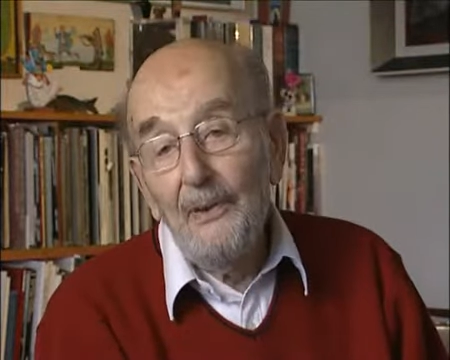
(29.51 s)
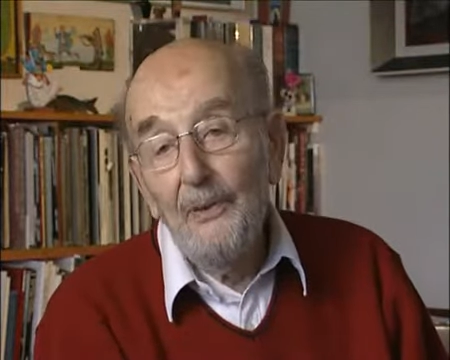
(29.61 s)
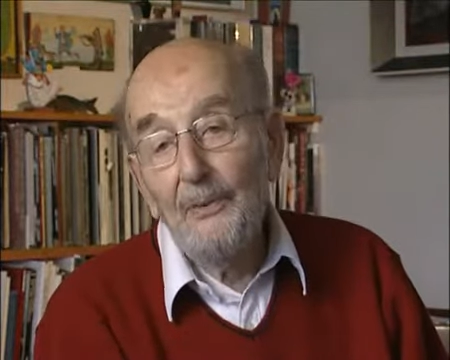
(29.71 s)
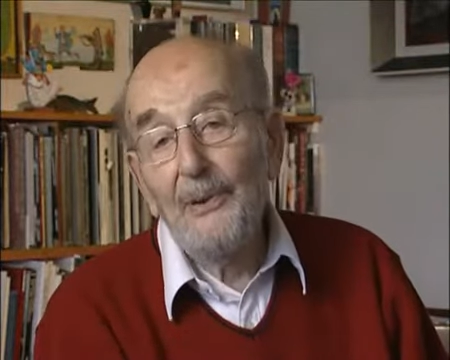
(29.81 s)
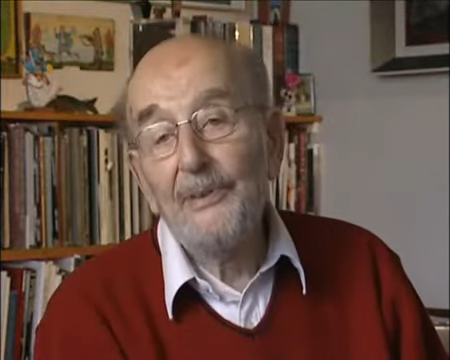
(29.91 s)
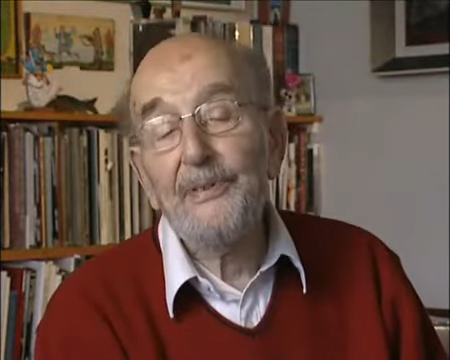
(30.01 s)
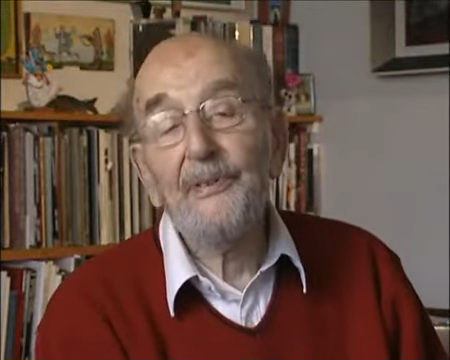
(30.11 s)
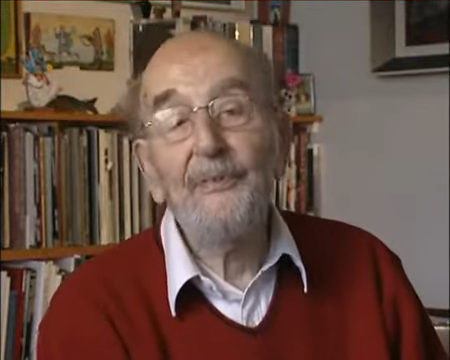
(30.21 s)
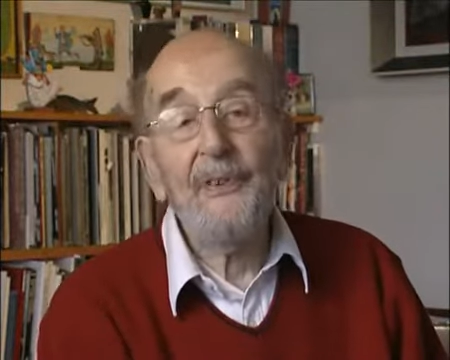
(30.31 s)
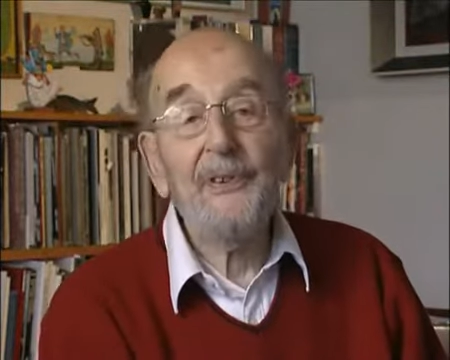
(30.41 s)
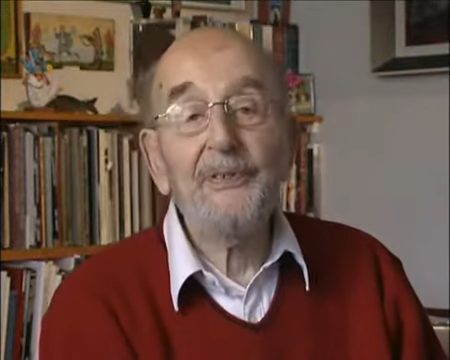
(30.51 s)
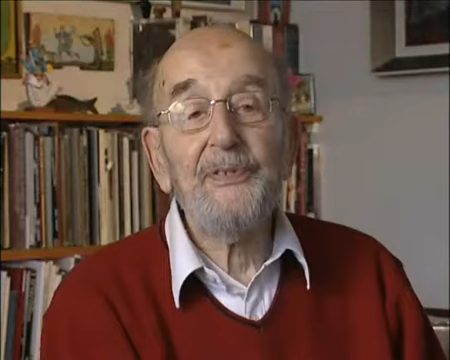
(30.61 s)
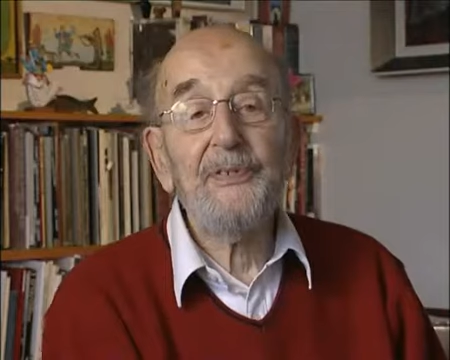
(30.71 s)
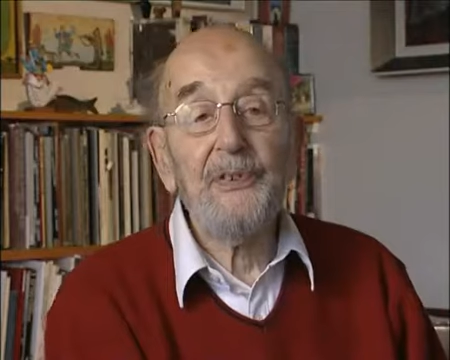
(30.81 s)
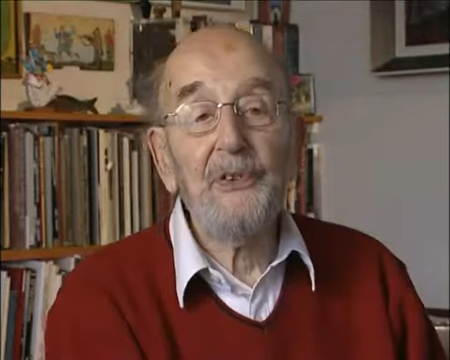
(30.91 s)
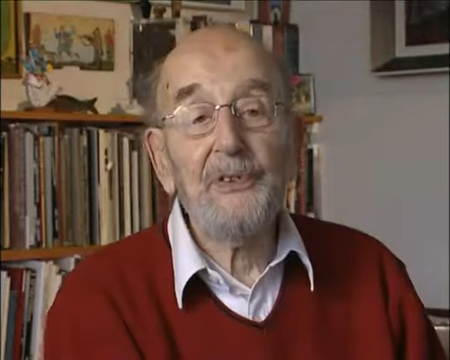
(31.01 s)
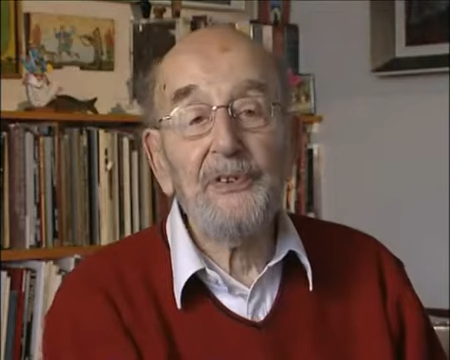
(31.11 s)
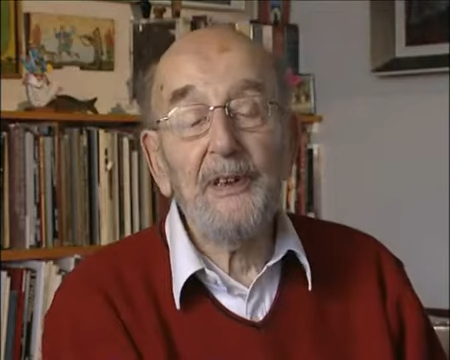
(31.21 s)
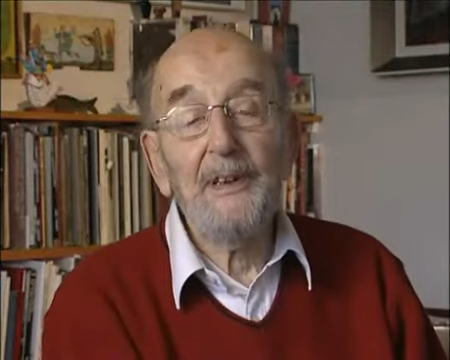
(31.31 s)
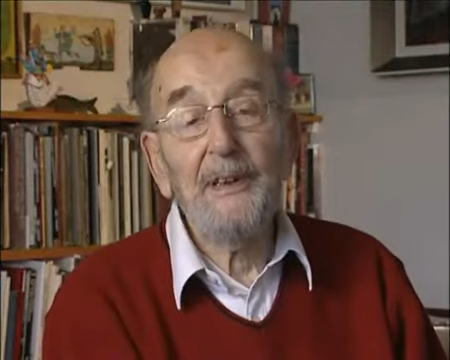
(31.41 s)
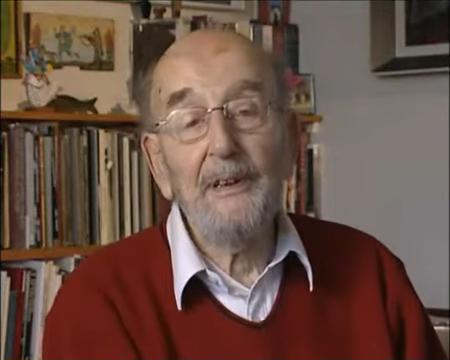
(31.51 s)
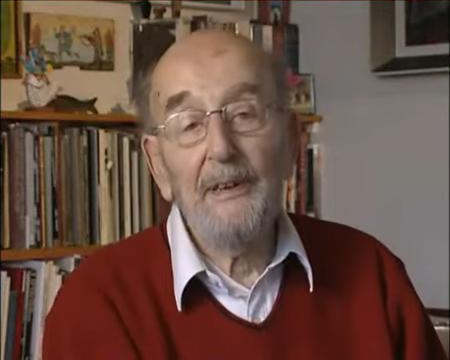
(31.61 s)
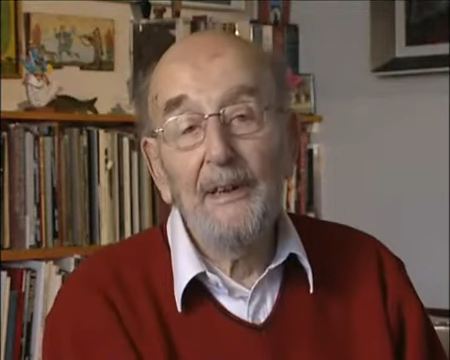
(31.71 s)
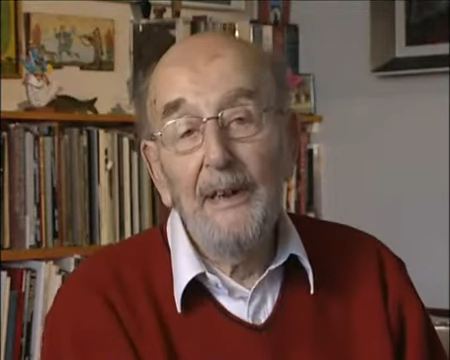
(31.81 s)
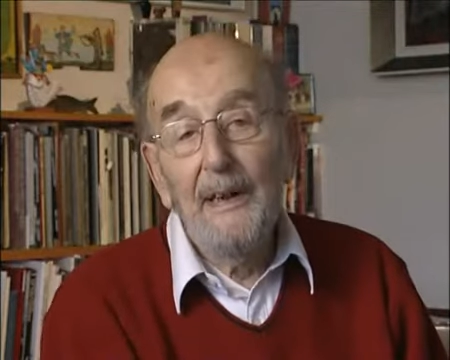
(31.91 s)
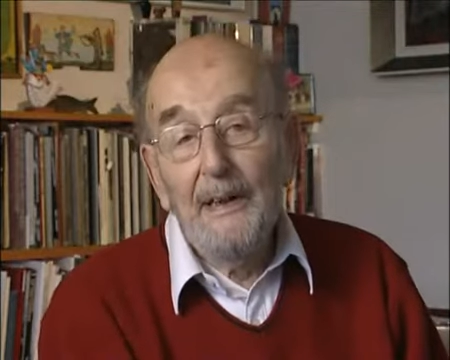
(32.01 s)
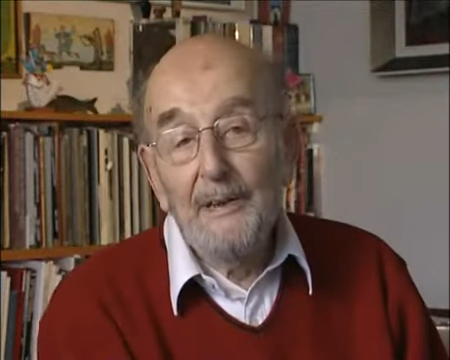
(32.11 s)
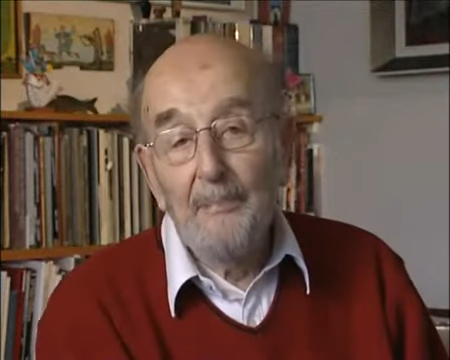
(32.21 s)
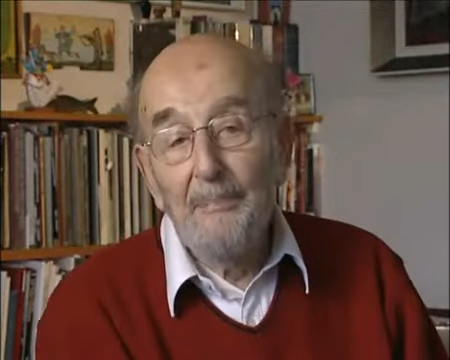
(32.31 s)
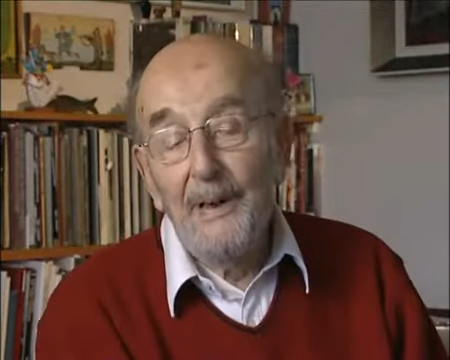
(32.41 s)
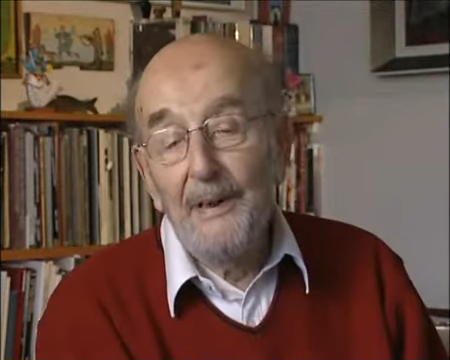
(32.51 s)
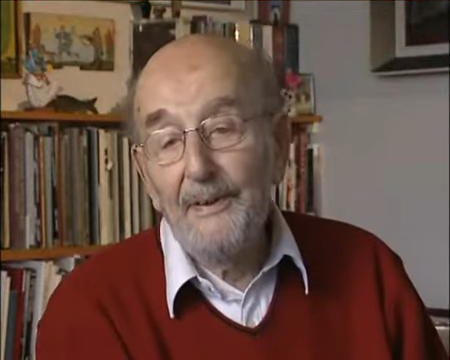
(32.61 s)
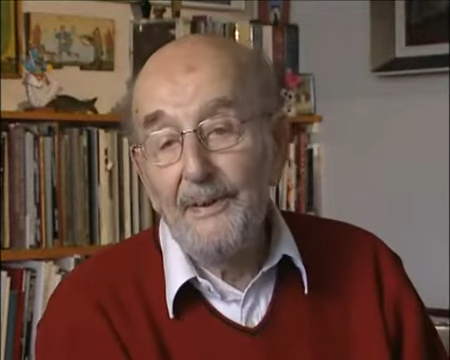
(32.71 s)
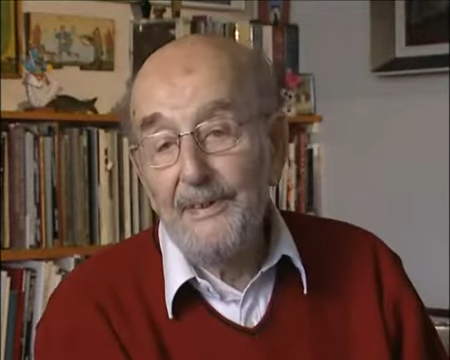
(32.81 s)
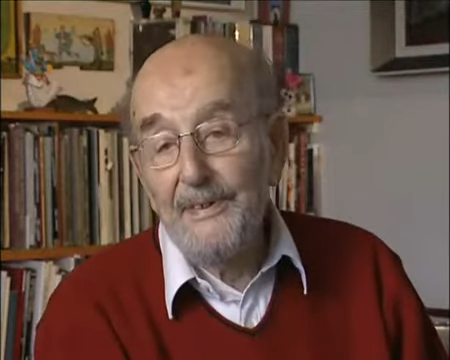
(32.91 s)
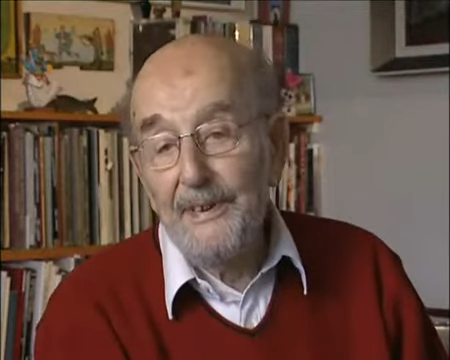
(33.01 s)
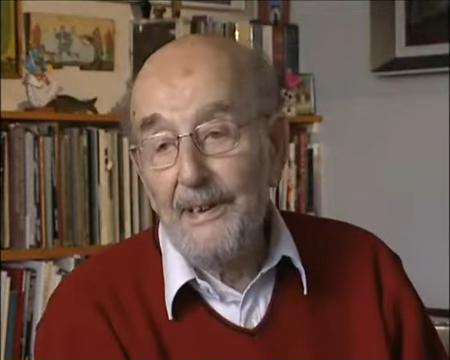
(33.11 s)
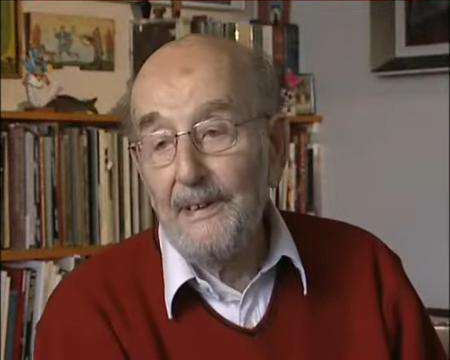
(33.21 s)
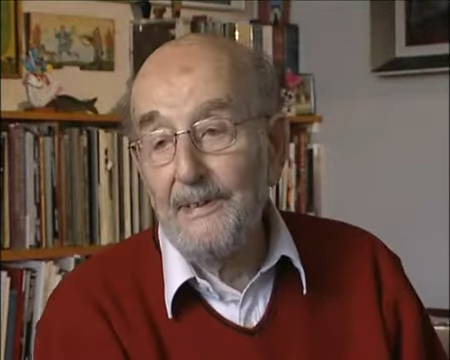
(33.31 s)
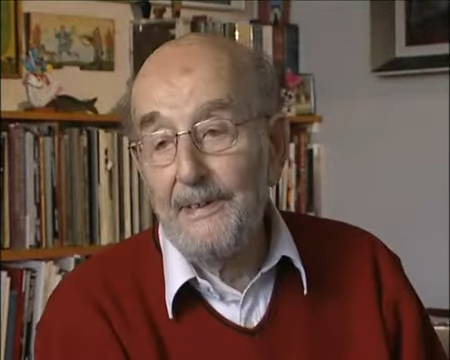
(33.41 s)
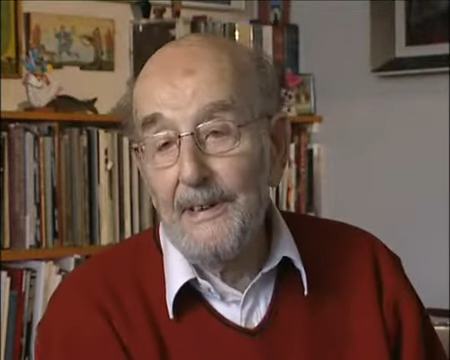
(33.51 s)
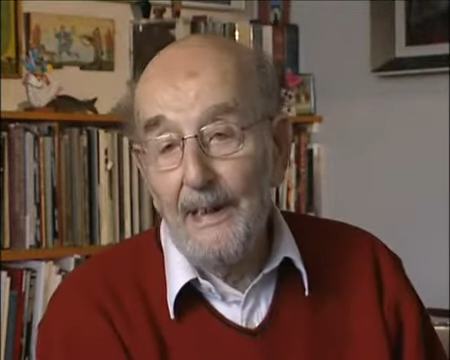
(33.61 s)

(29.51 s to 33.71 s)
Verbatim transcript: who was the first in the plough and the stars.